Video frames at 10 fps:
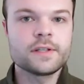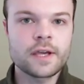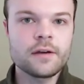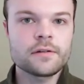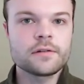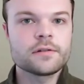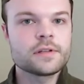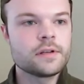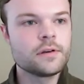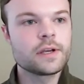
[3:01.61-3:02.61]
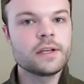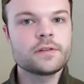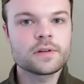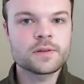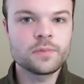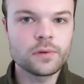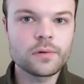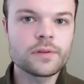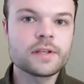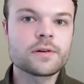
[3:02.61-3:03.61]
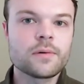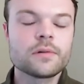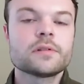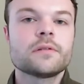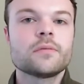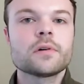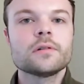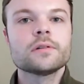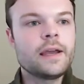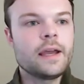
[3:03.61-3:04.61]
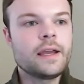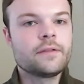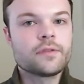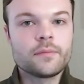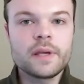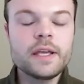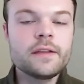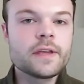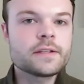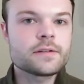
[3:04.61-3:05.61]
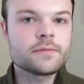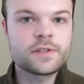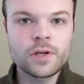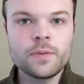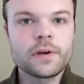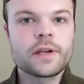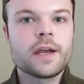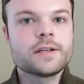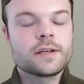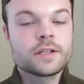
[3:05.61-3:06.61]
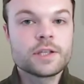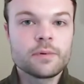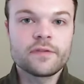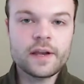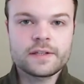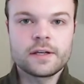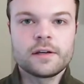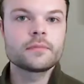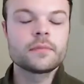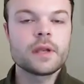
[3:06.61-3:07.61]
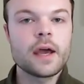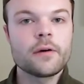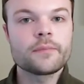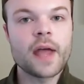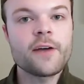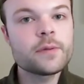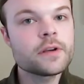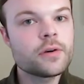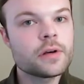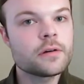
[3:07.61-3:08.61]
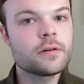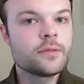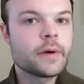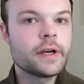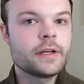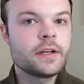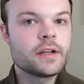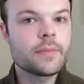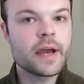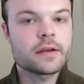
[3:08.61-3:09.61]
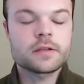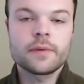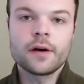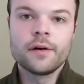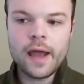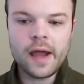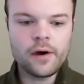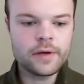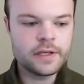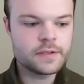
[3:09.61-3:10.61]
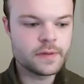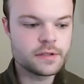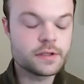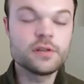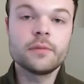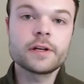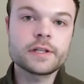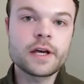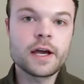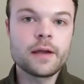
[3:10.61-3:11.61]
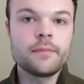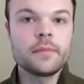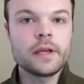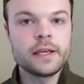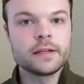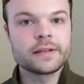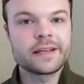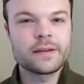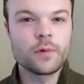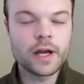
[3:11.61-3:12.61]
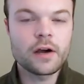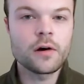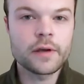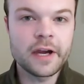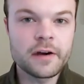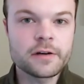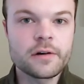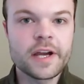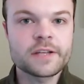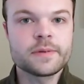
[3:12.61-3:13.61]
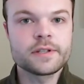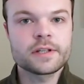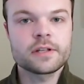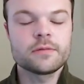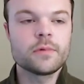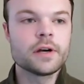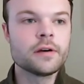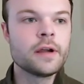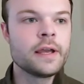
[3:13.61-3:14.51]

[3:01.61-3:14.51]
characters. You're getting to explore these corners of the world. And for me, that's super engaging and super fascinating. Now, I've been critical of Brandon in the past about how he spends too much time in what I call character exposition, where